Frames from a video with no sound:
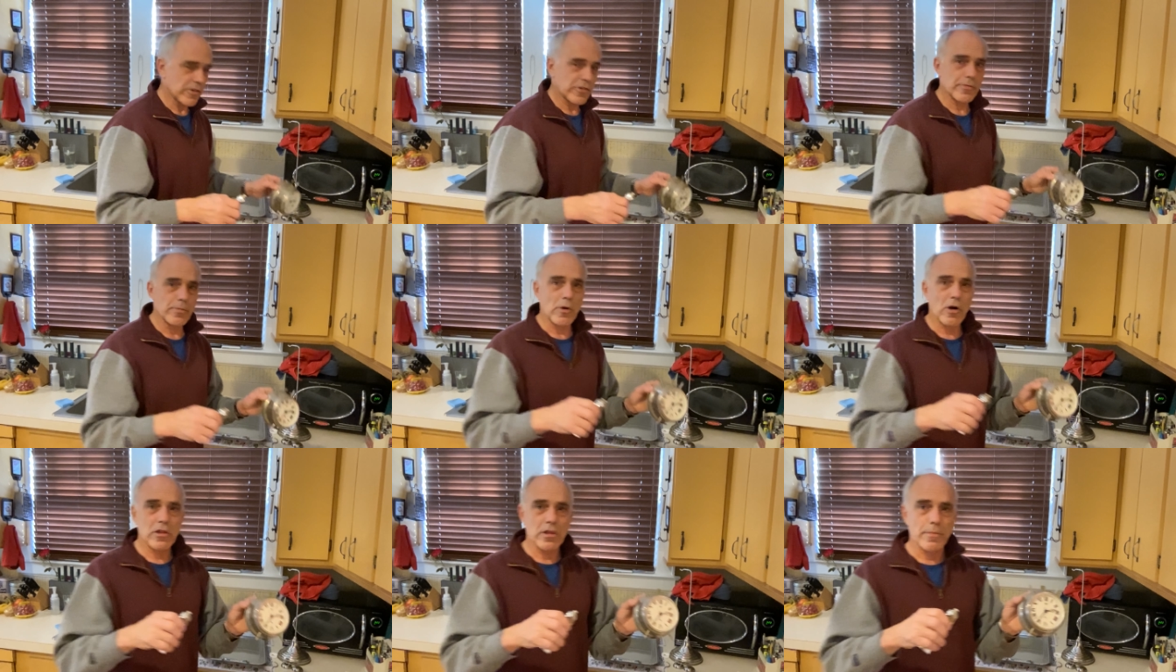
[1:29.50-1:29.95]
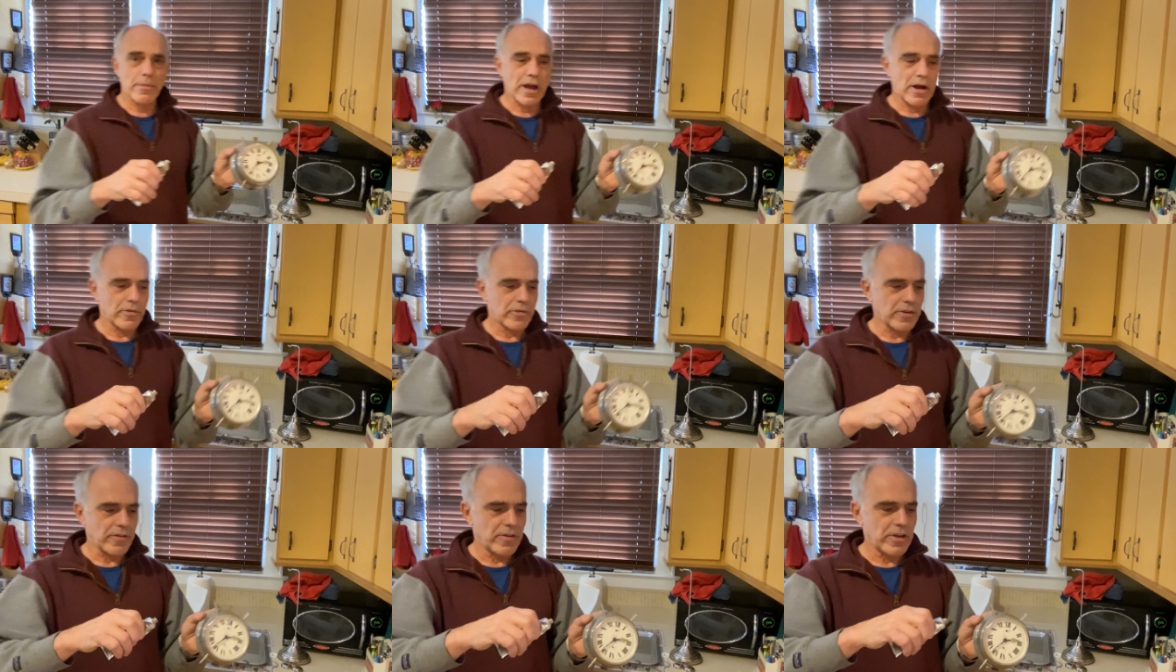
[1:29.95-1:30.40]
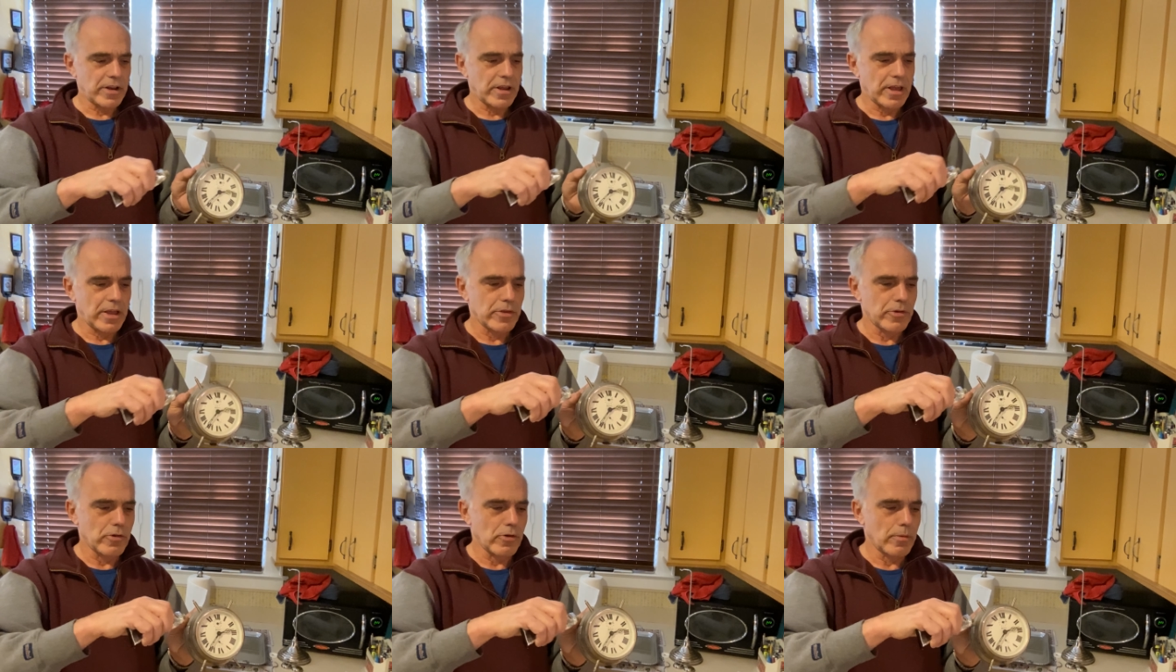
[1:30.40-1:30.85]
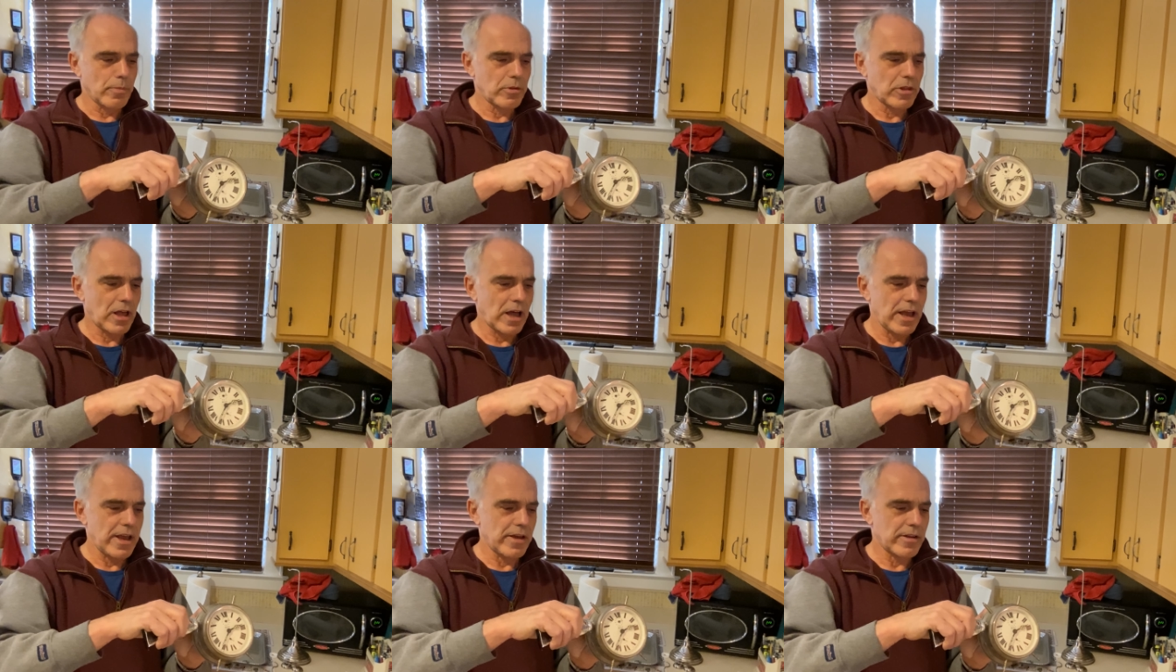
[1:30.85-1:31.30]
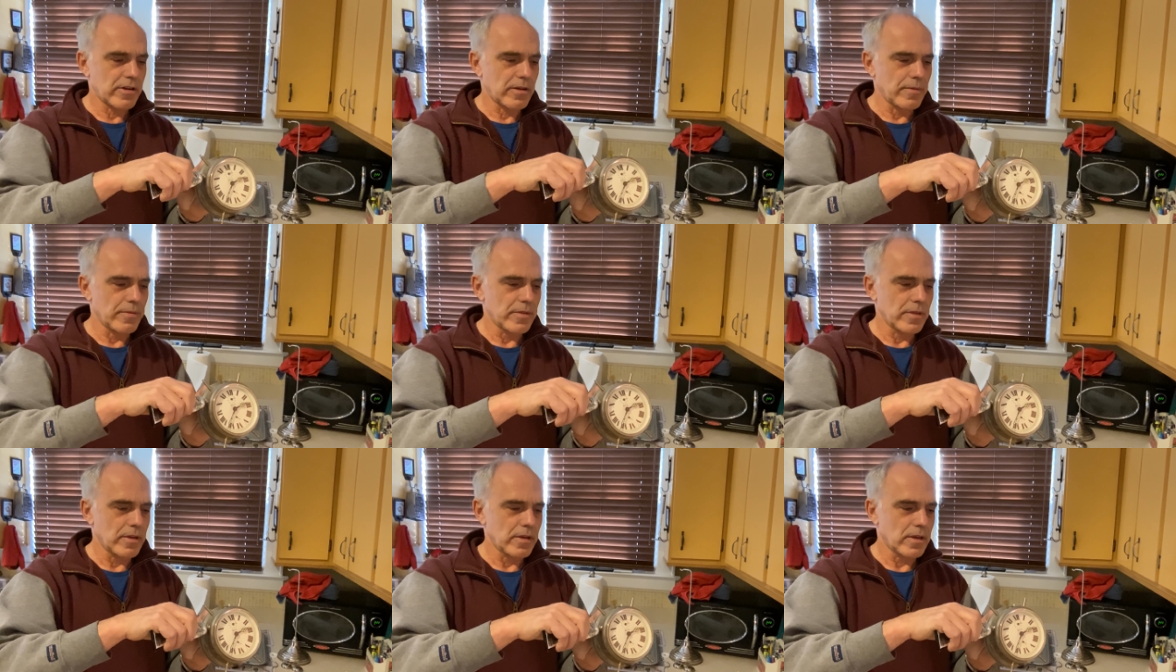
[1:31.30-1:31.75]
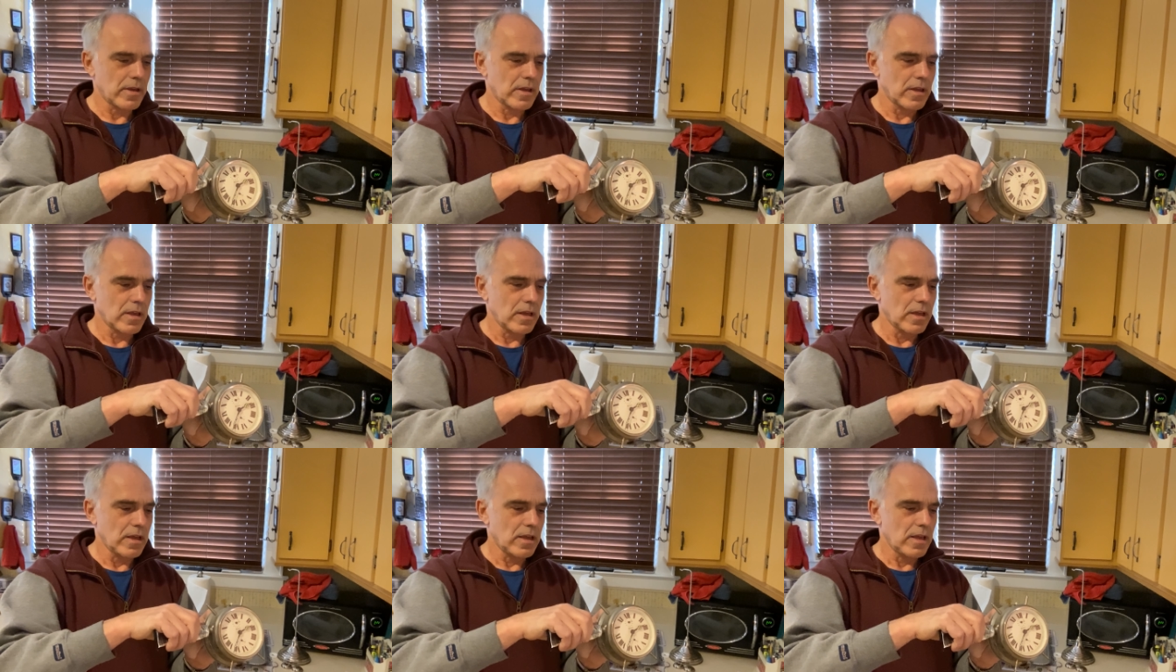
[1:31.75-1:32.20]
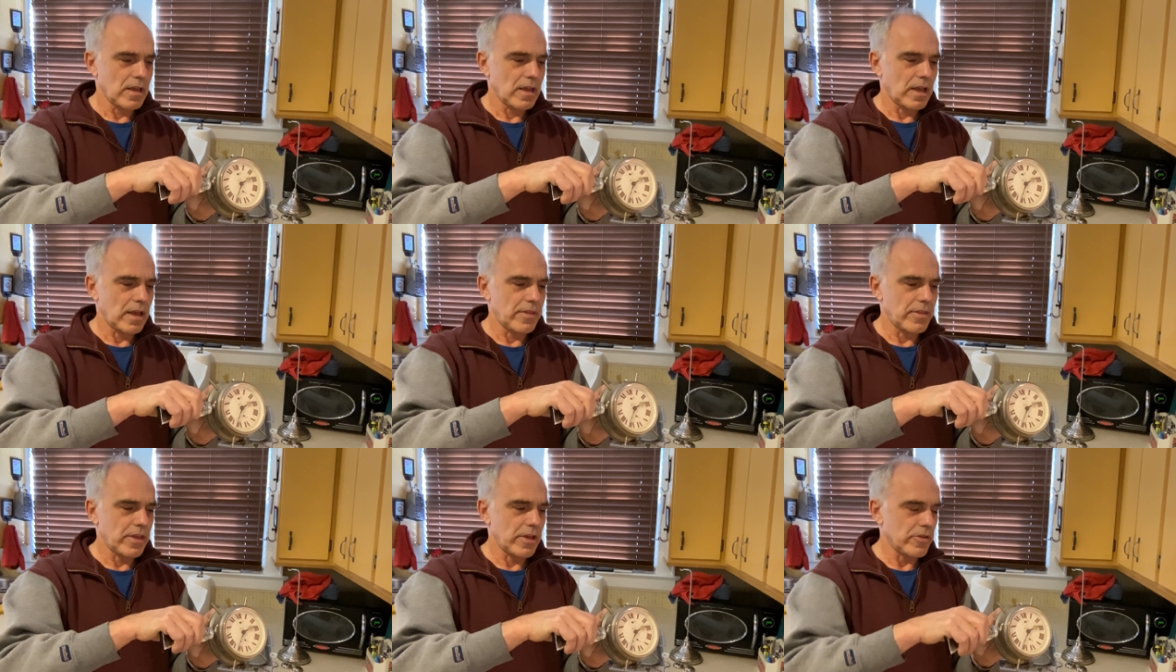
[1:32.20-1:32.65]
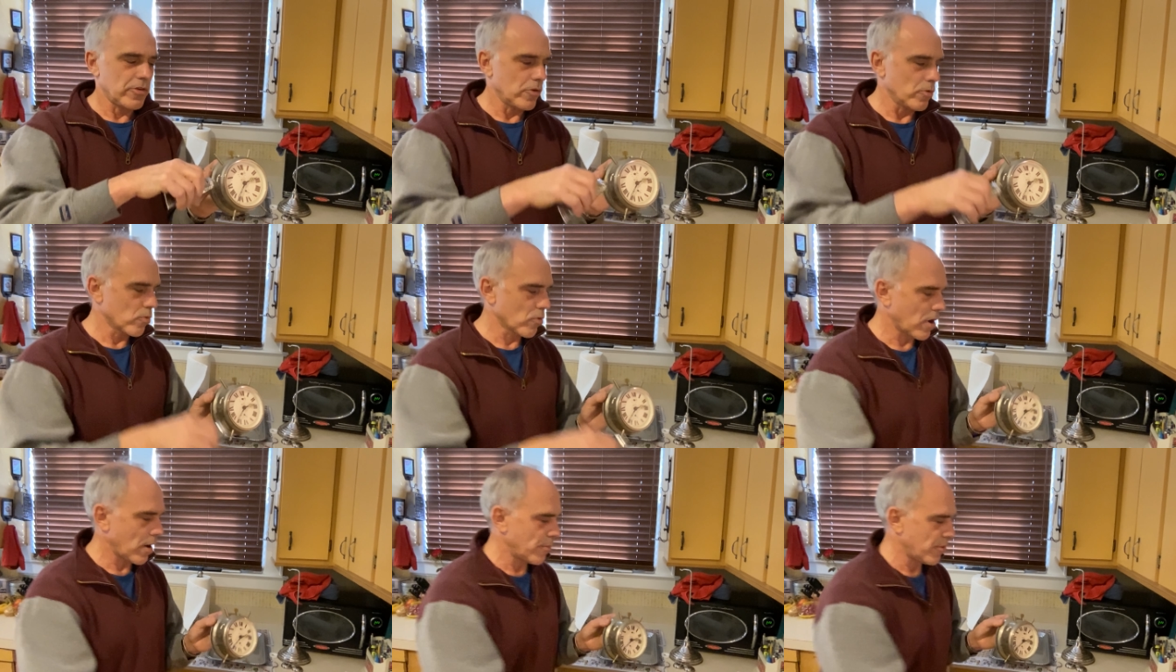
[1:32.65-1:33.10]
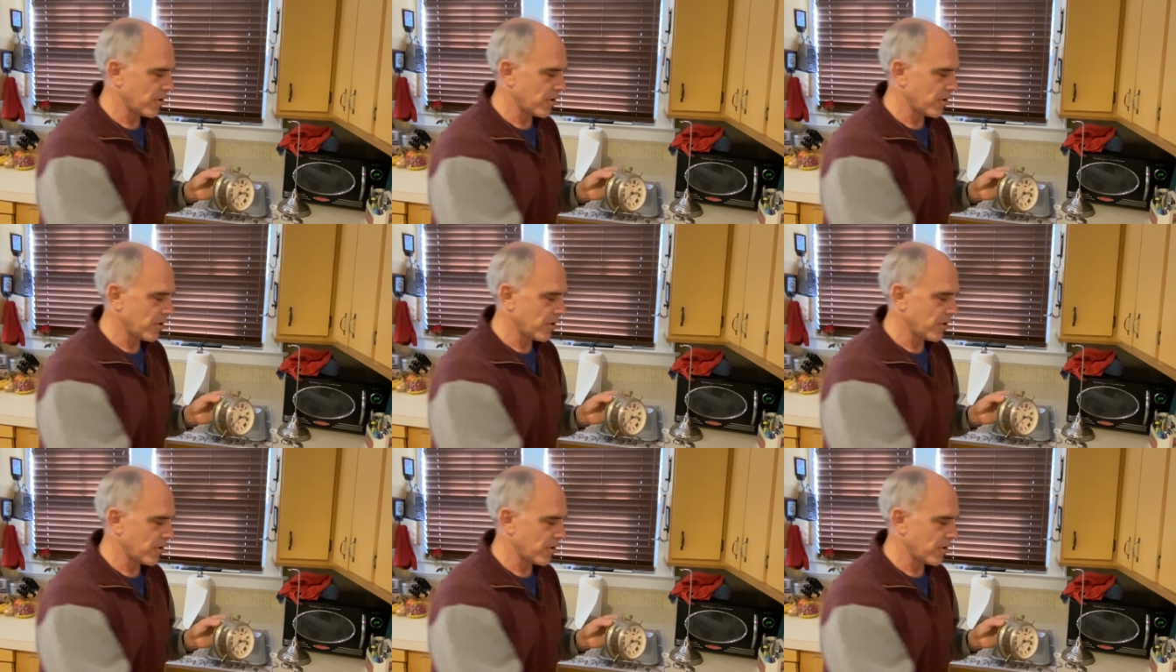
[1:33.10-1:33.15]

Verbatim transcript: small amount of it and you apply it and then you rub